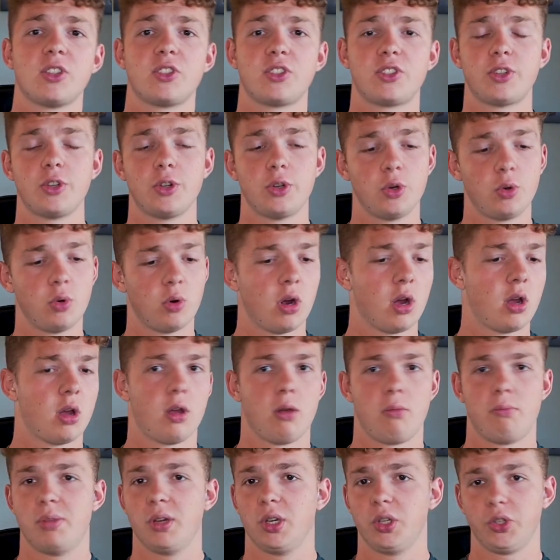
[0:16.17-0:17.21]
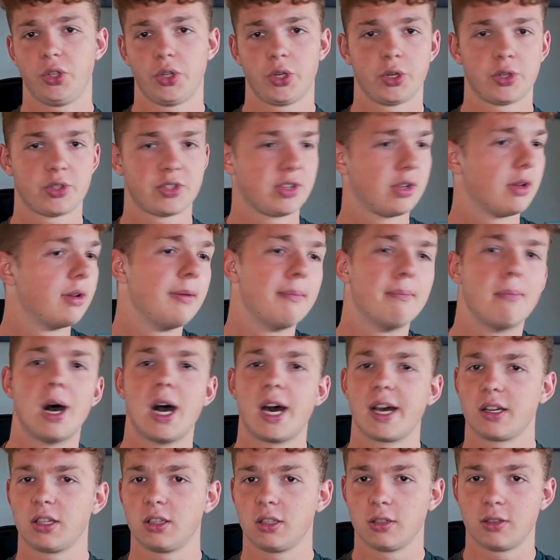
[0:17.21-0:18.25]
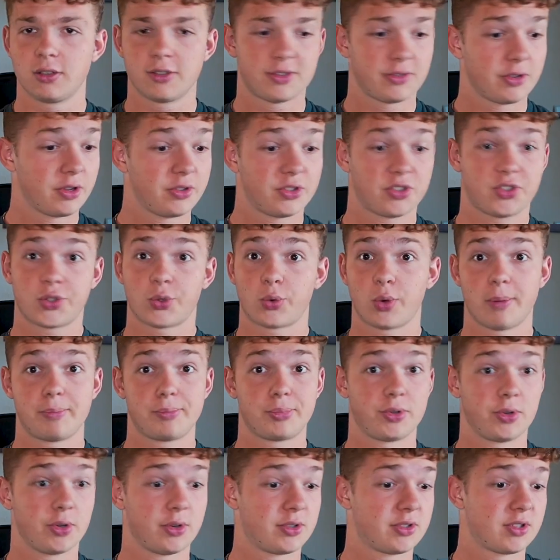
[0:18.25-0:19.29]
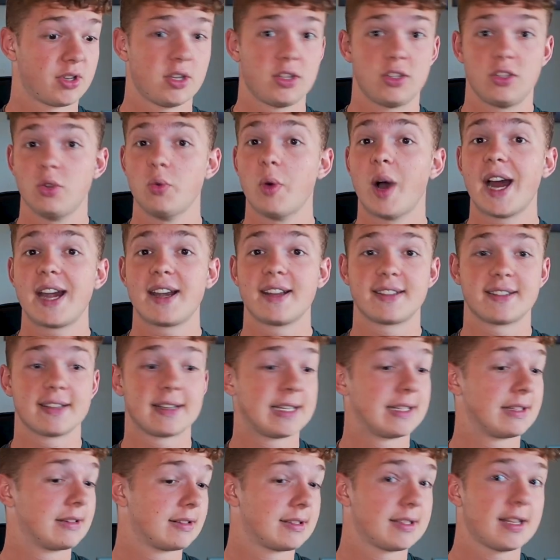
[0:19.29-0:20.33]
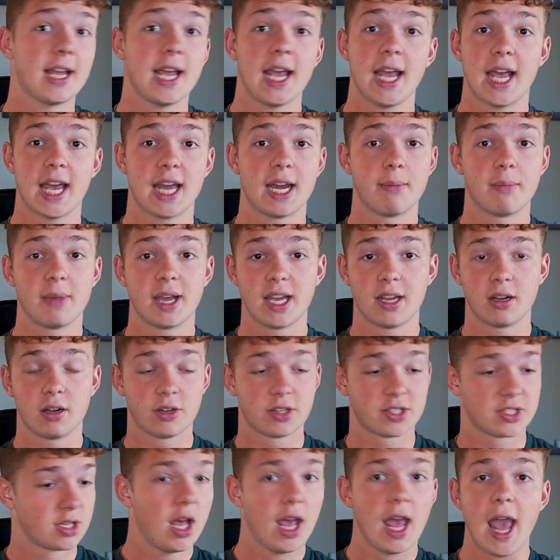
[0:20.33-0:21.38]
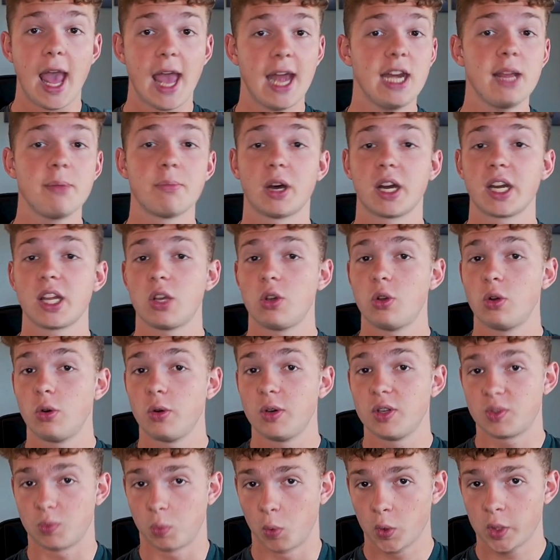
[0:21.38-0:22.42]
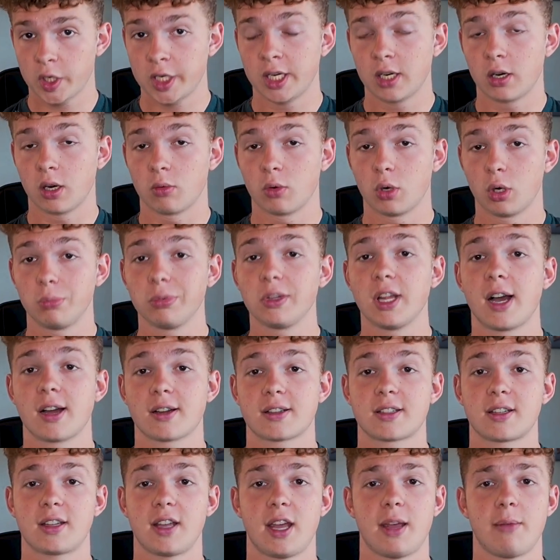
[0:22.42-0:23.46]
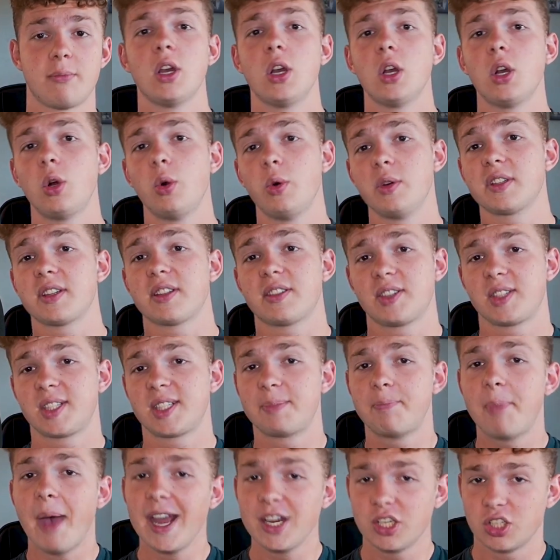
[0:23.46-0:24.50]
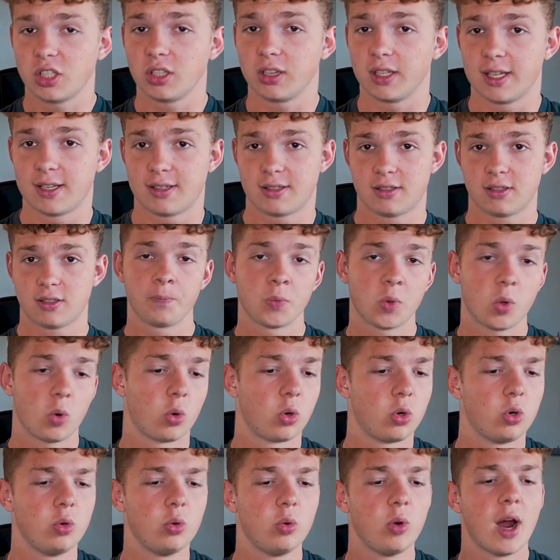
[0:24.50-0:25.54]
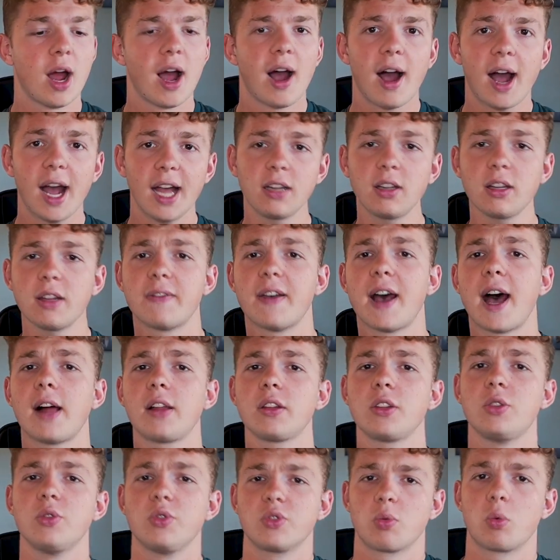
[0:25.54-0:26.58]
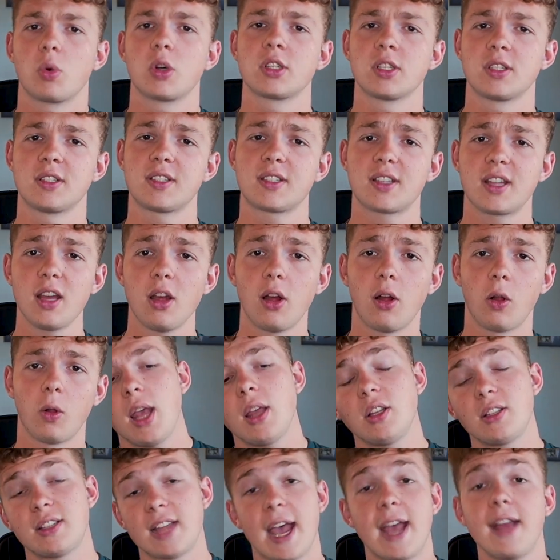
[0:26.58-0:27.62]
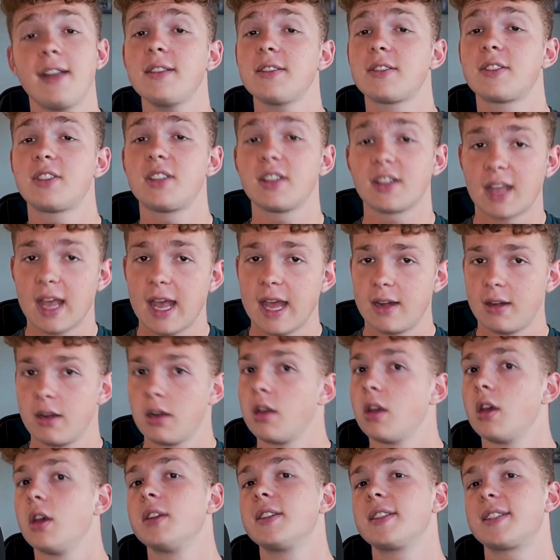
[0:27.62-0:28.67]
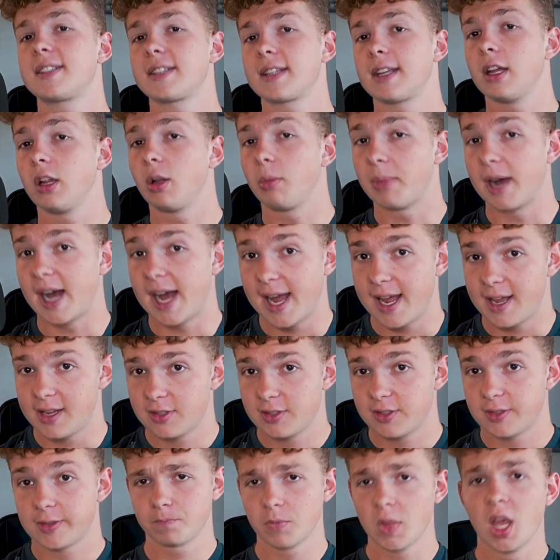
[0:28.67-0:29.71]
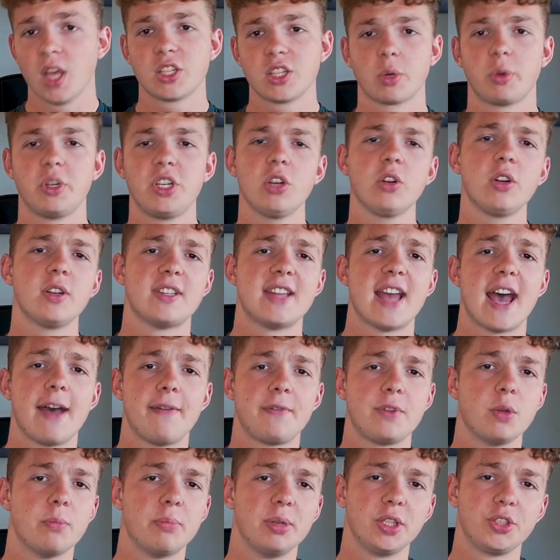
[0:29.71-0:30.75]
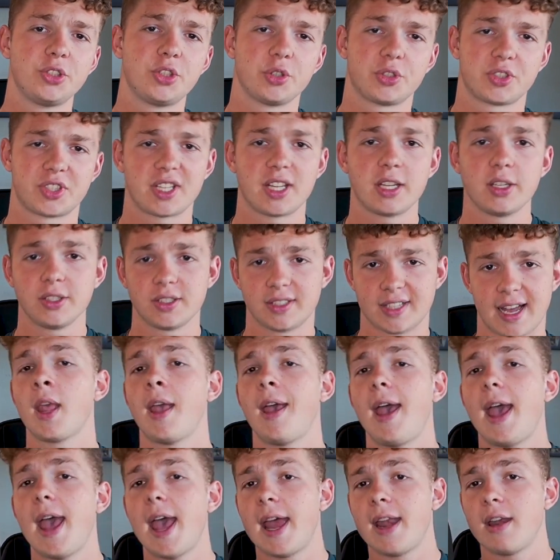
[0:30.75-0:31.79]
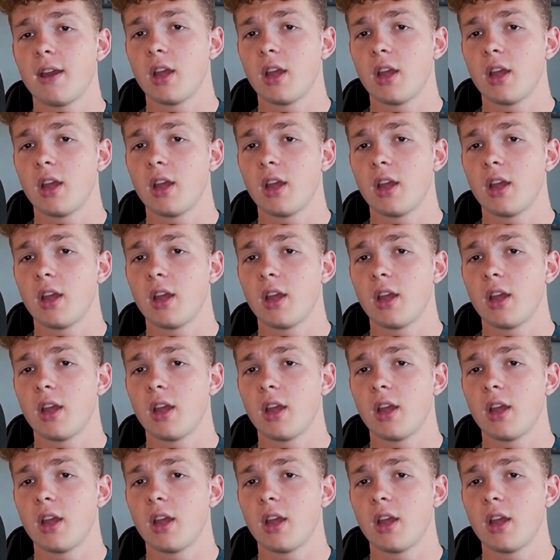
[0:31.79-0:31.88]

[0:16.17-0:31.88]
to builders, modelers, scripters, UI designers, animators, anybody who is working on Roblox games who is a specialist or who highly values one skill tends to get skill bias. So when you're a dev, you build your skills up. And